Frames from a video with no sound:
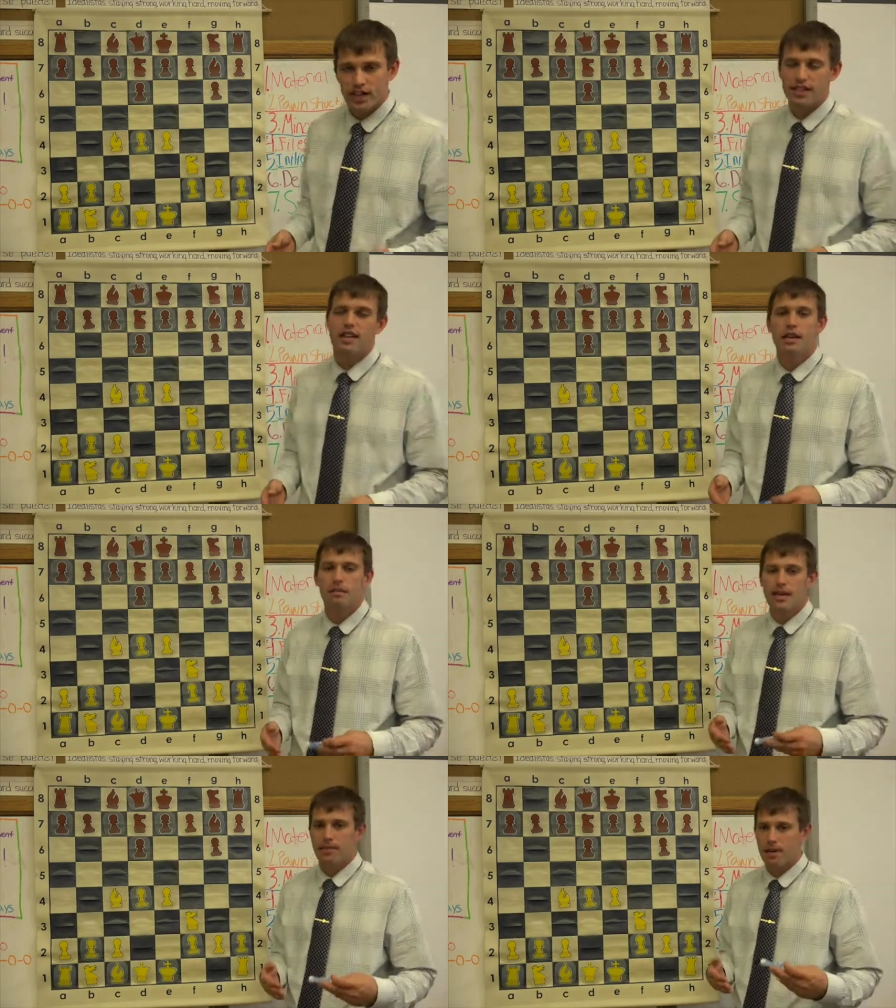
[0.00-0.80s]
and to keep
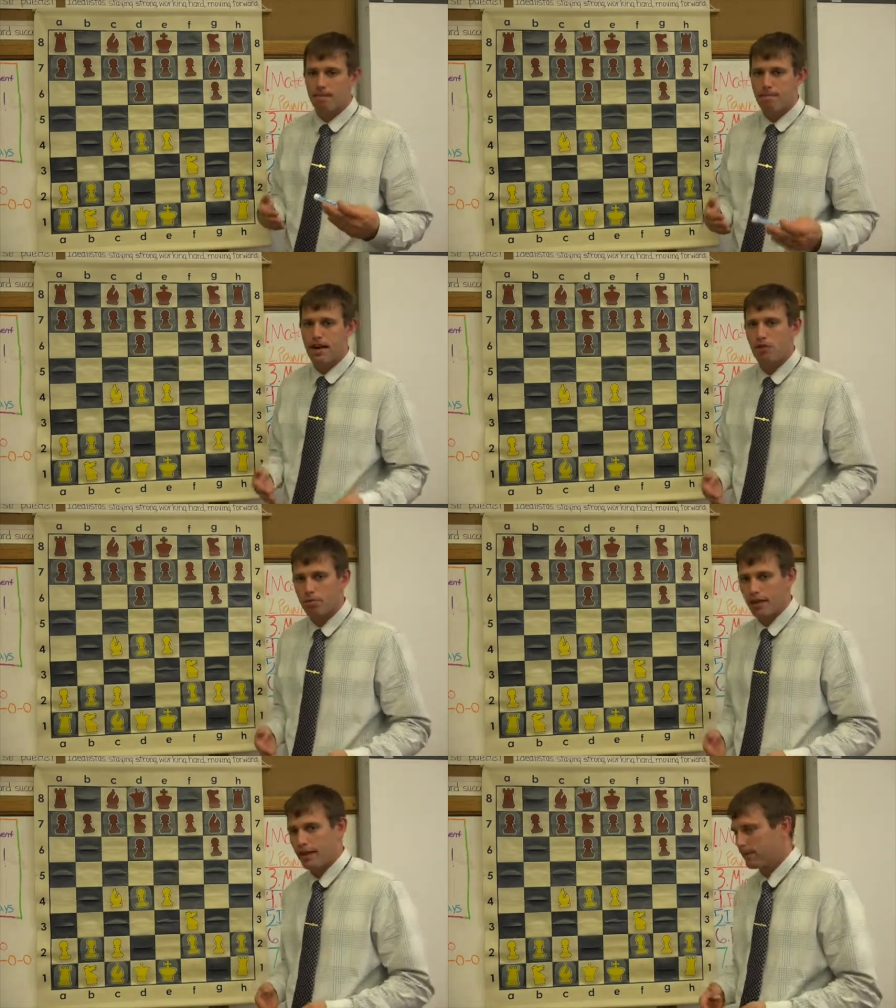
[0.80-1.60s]
becoming a better
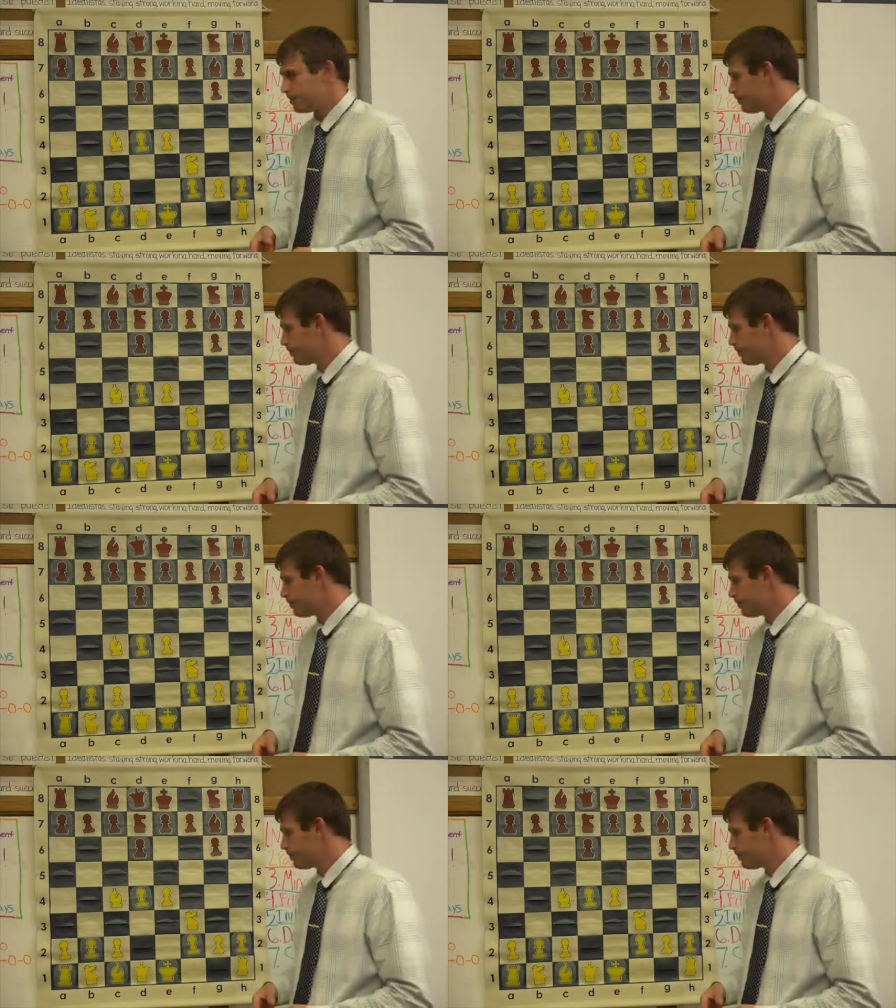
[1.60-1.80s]
player.